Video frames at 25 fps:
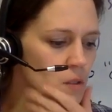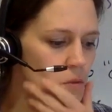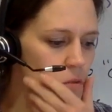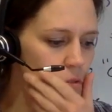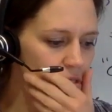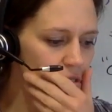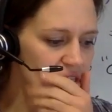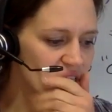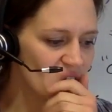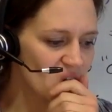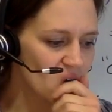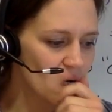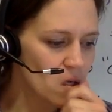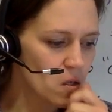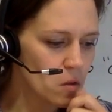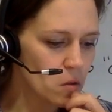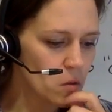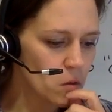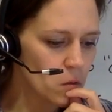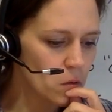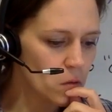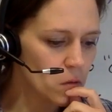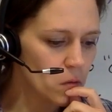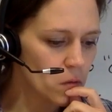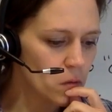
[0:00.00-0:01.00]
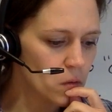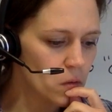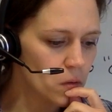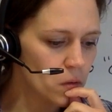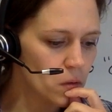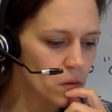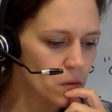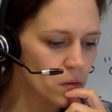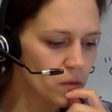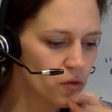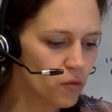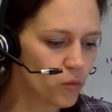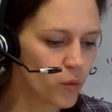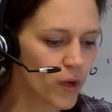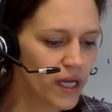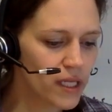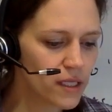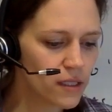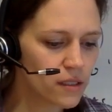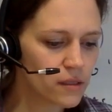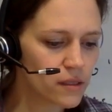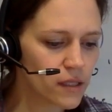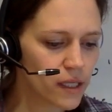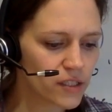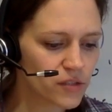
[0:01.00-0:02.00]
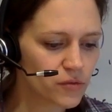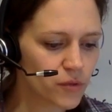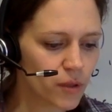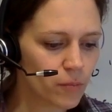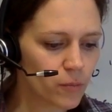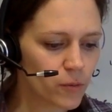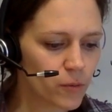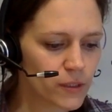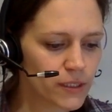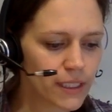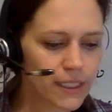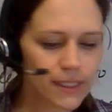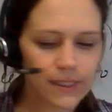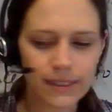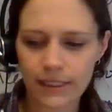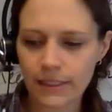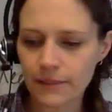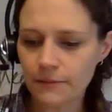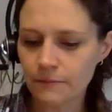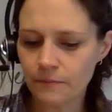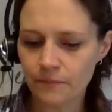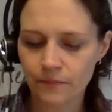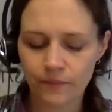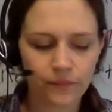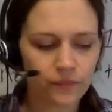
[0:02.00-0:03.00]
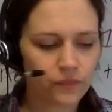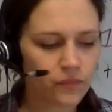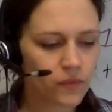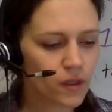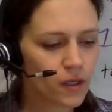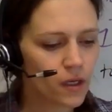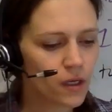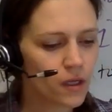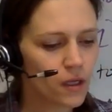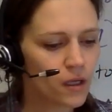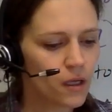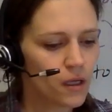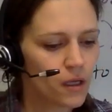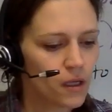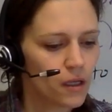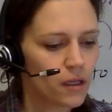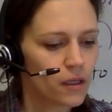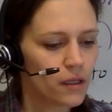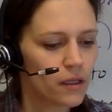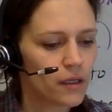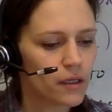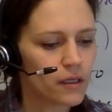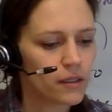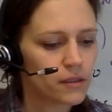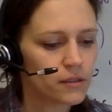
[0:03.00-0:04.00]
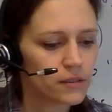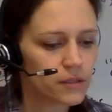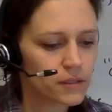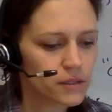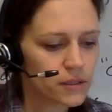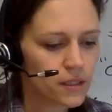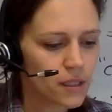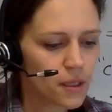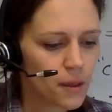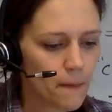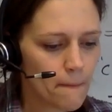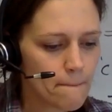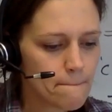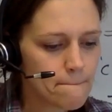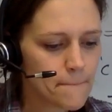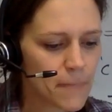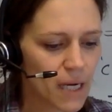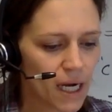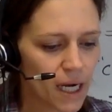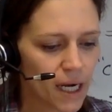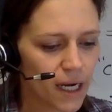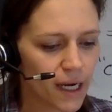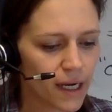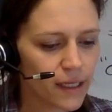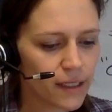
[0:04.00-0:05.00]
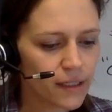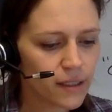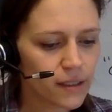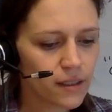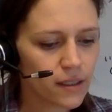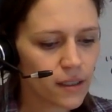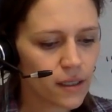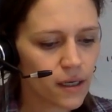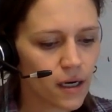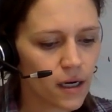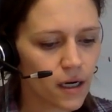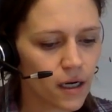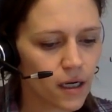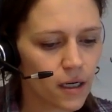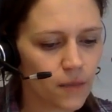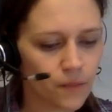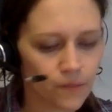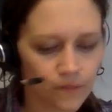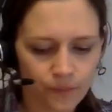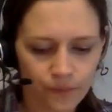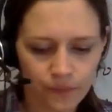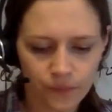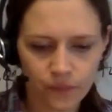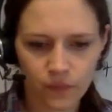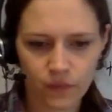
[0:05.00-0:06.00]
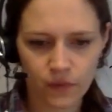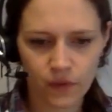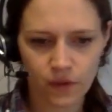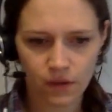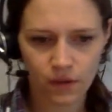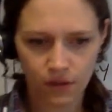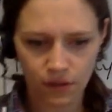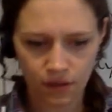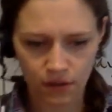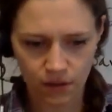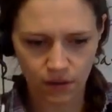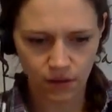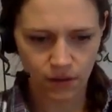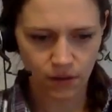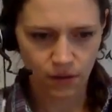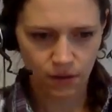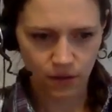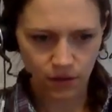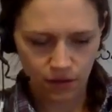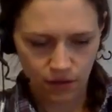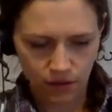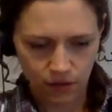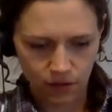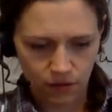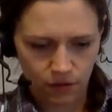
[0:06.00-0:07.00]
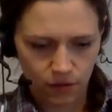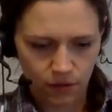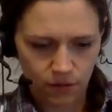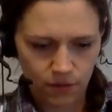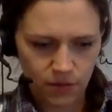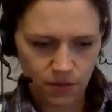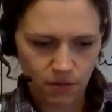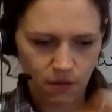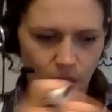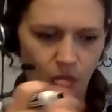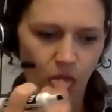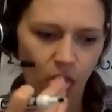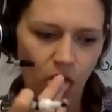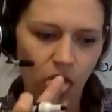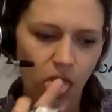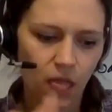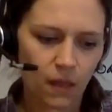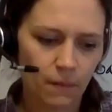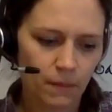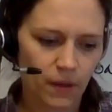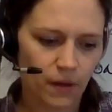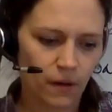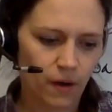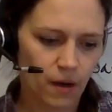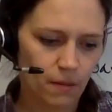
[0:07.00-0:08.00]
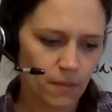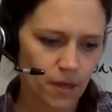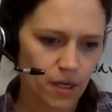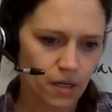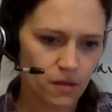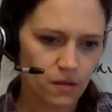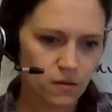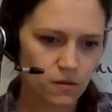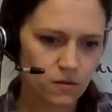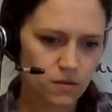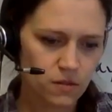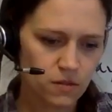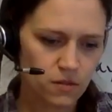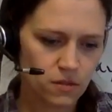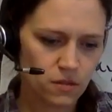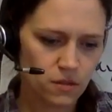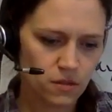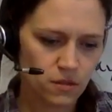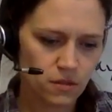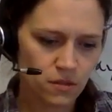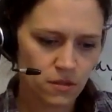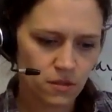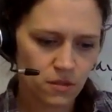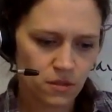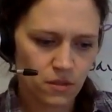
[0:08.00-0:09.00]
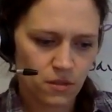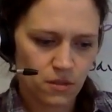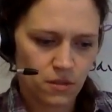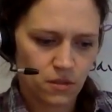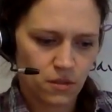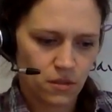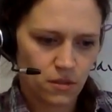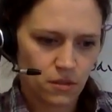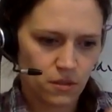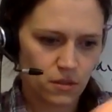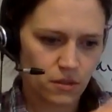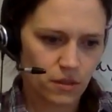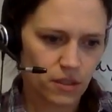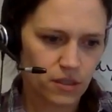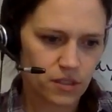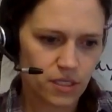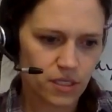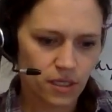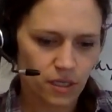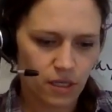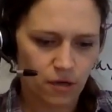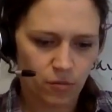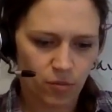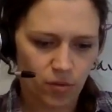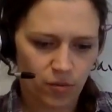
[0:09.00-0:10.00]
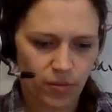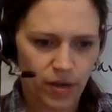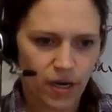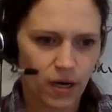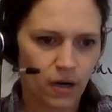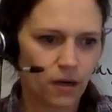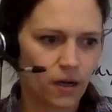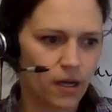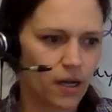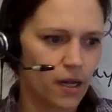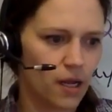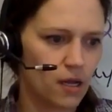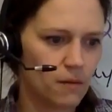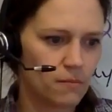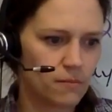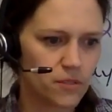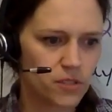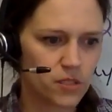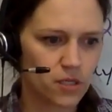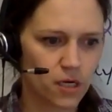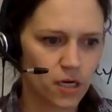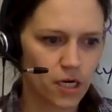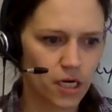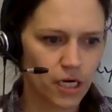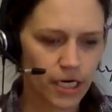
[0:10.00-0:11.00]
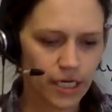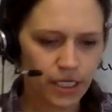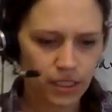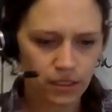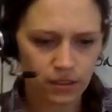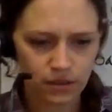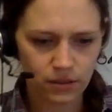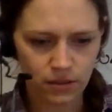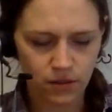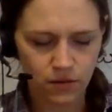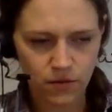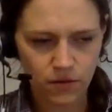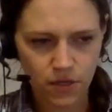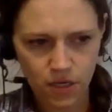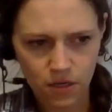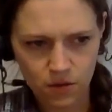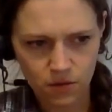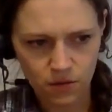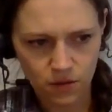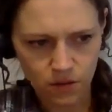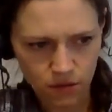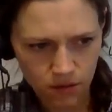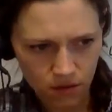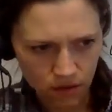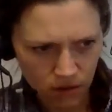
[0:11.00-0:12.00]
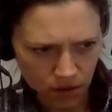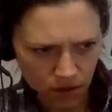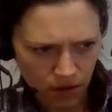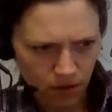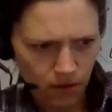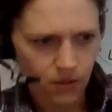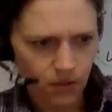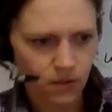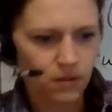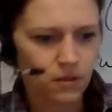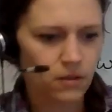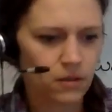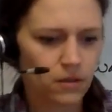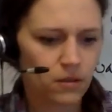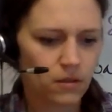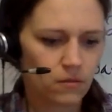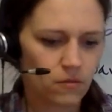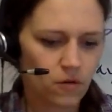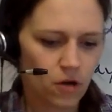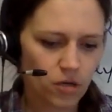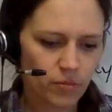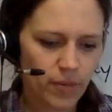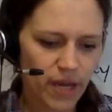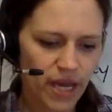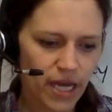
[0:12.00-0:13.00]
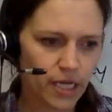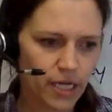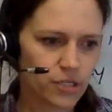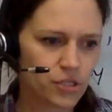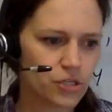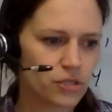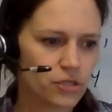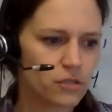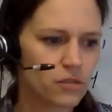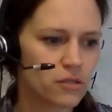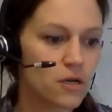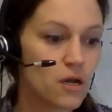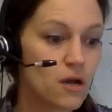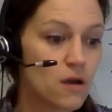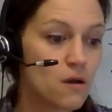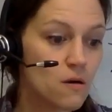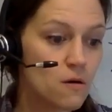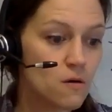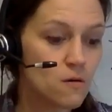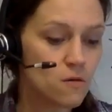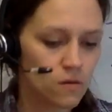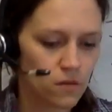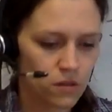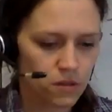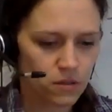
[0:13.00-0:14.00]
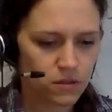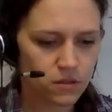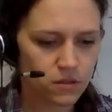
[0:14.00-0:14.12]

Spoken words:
So the way that that's represented is by, oops, let me grab my notes. You can tell how prepared I am. Sorry, oh no, wrong page, no.